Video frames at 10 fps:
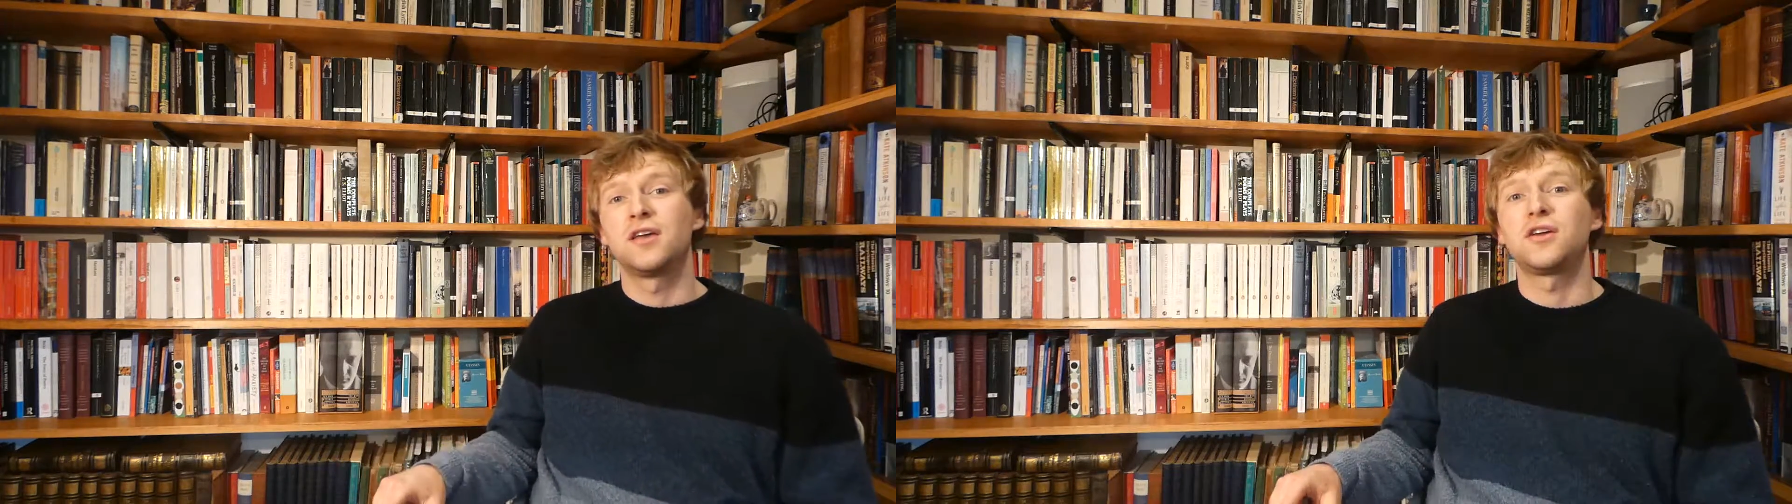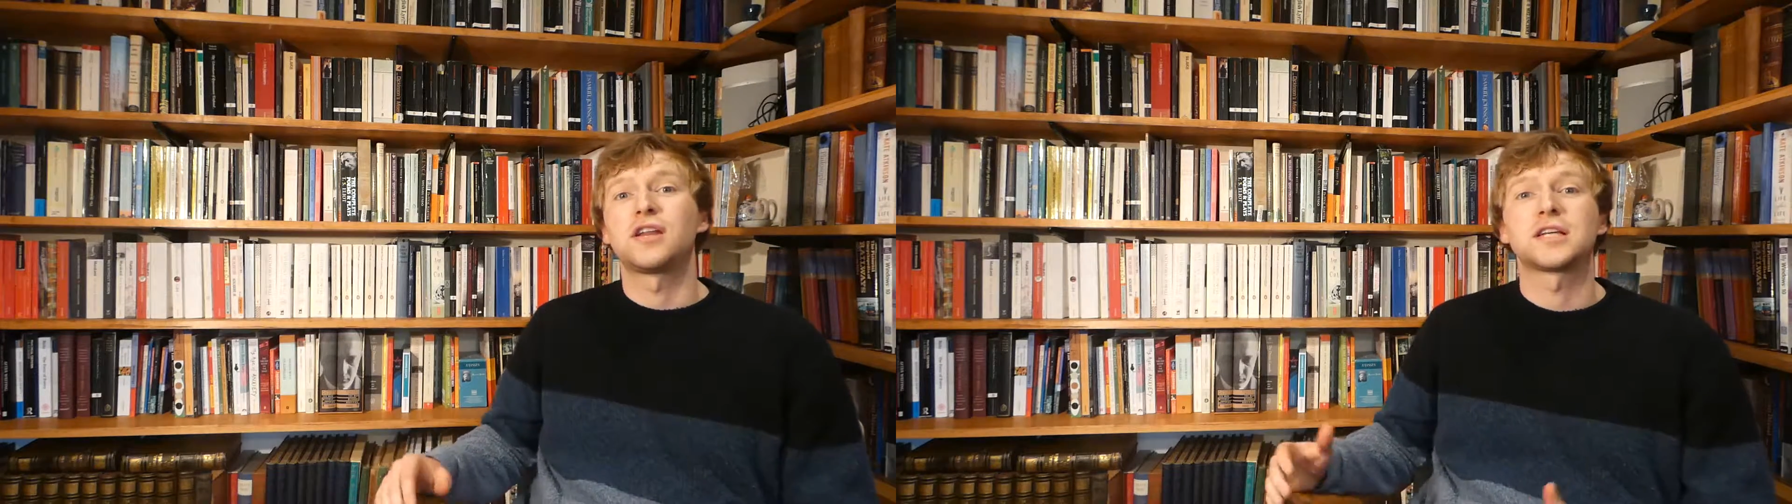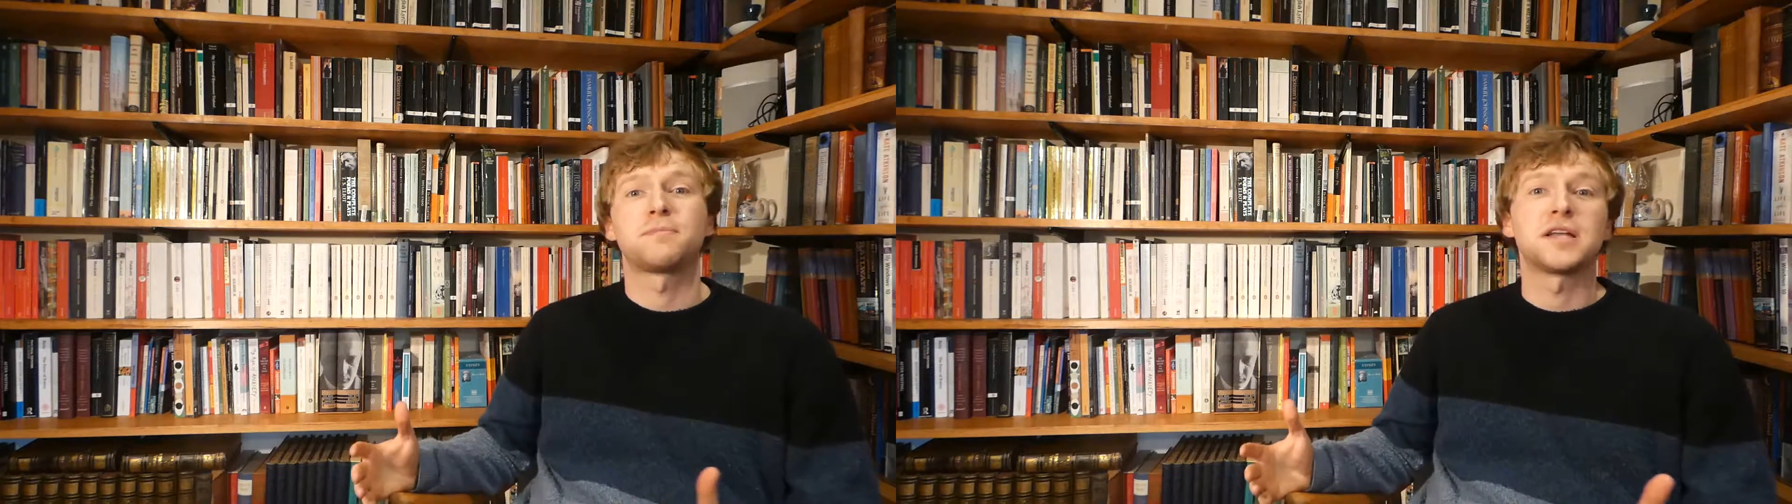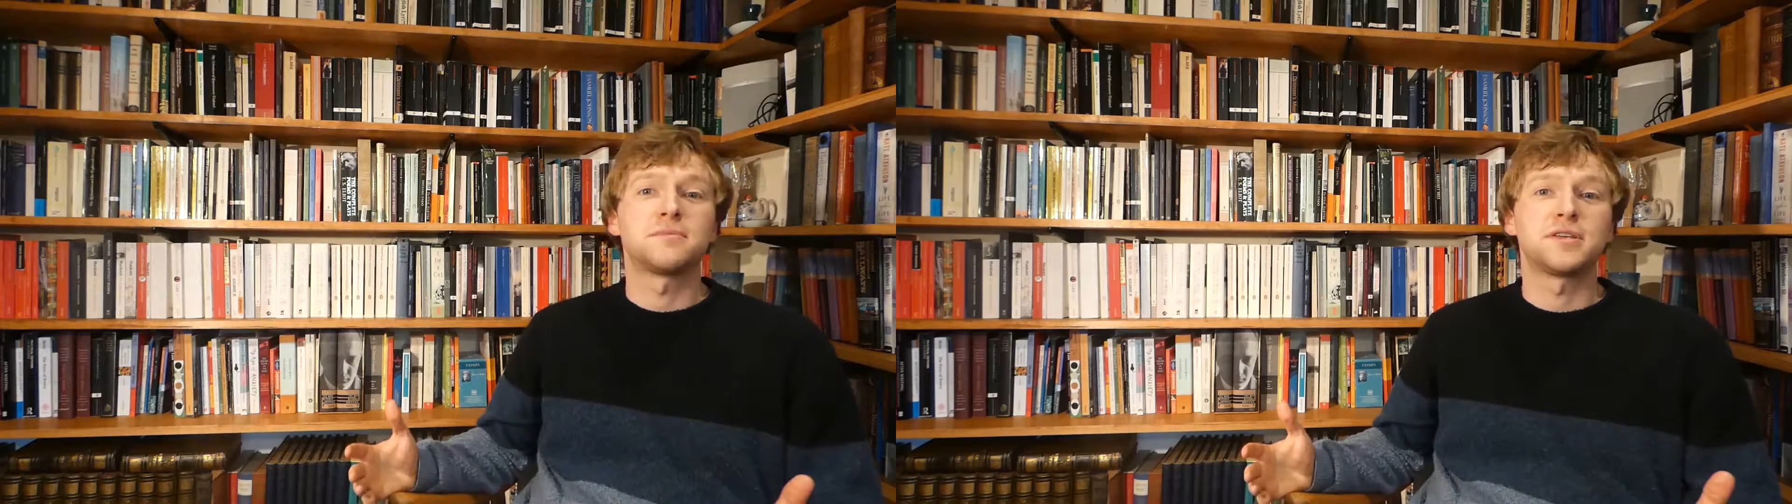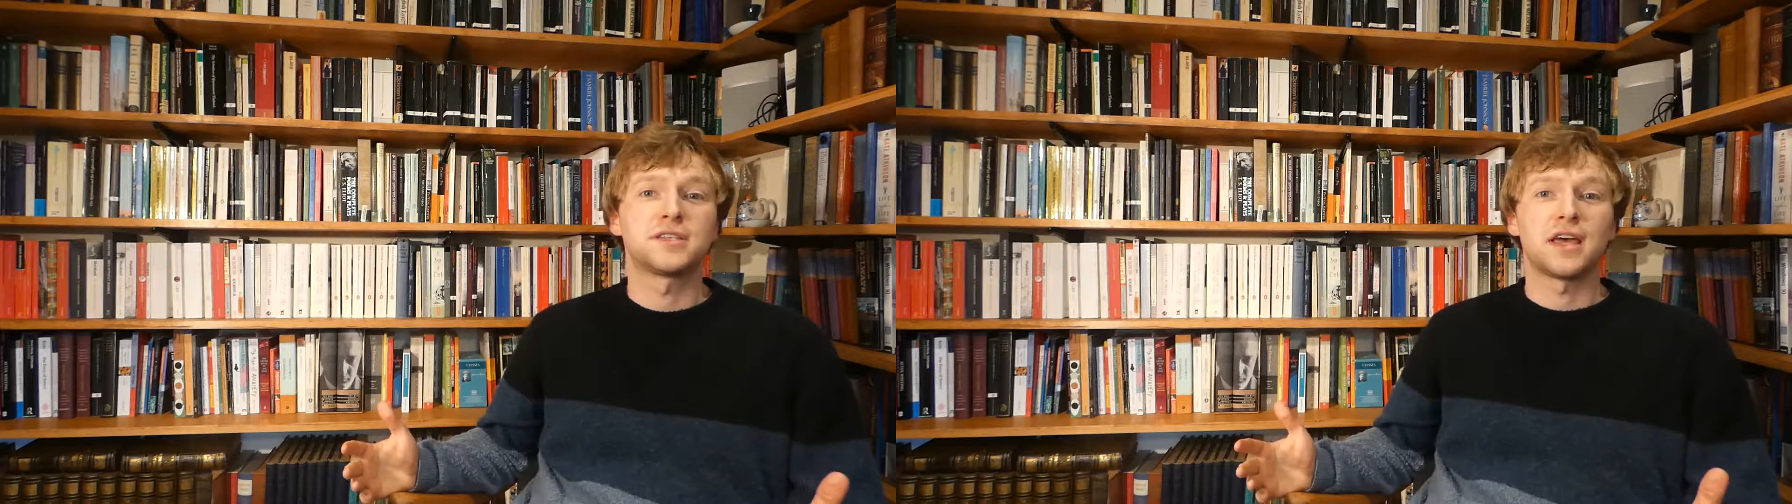you can expect
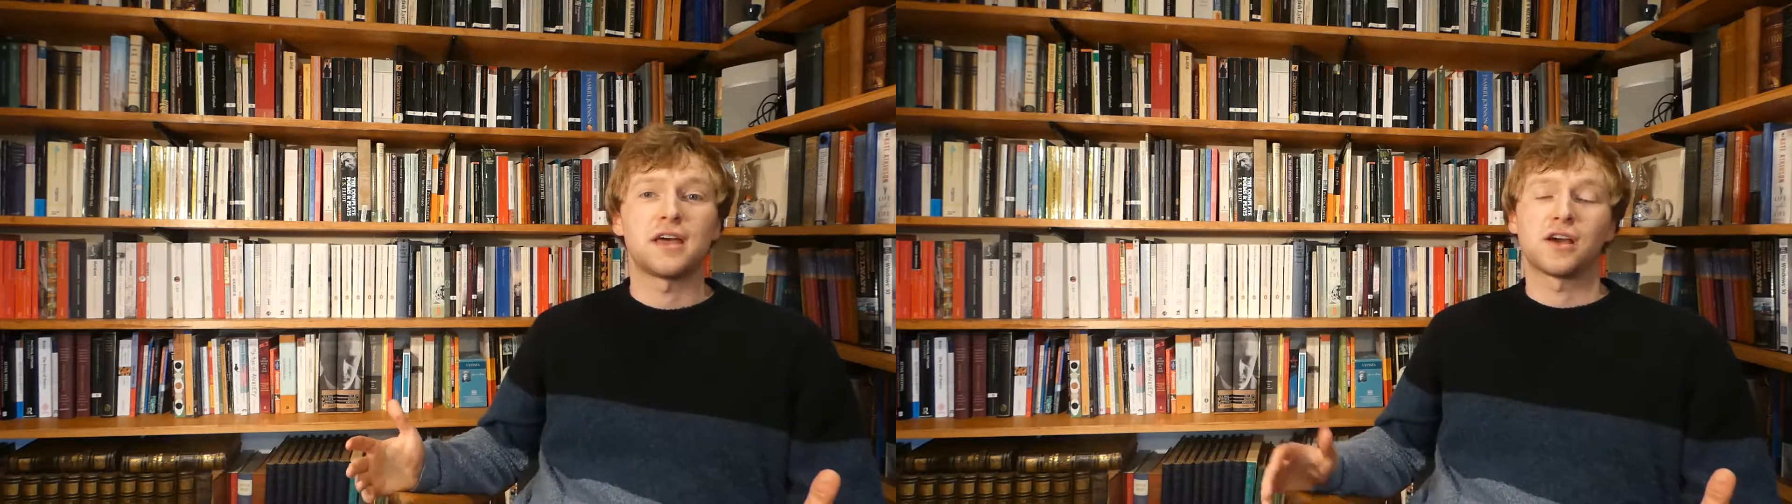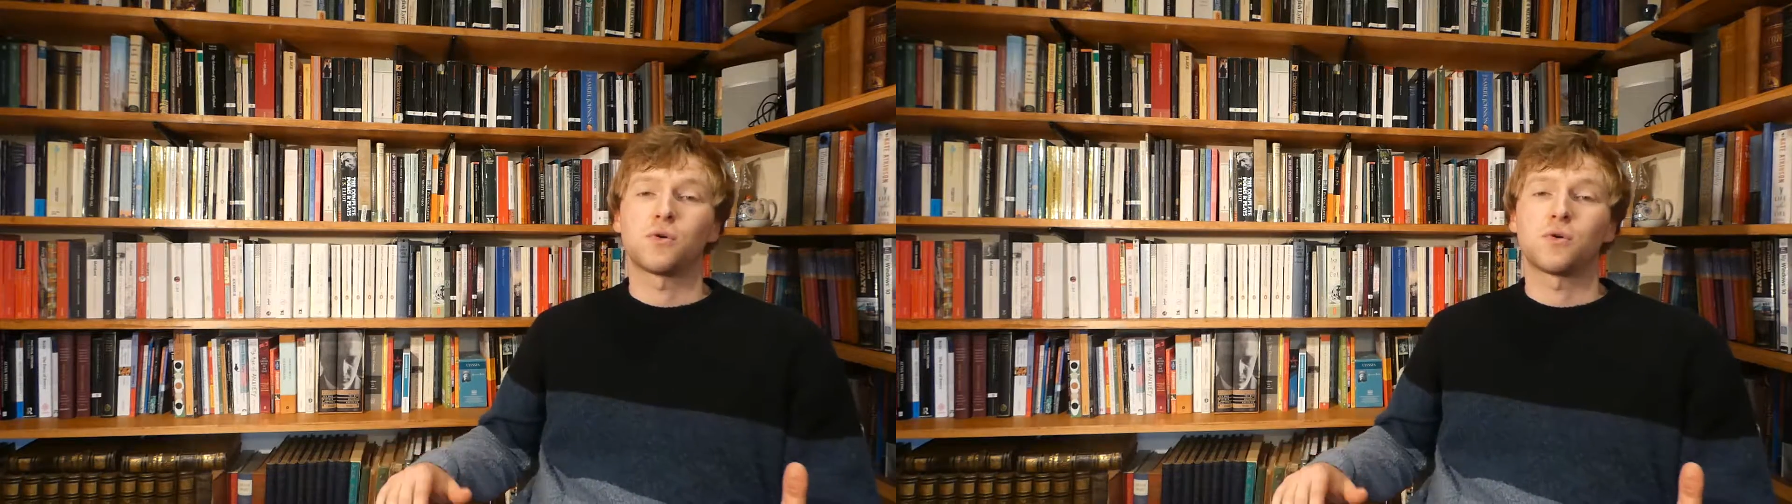to be set a